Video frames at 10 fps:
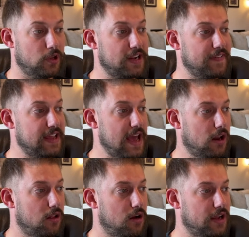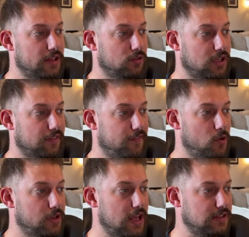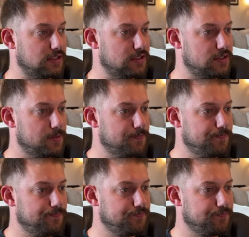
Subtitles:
if we look at the catalog and look at phone cases,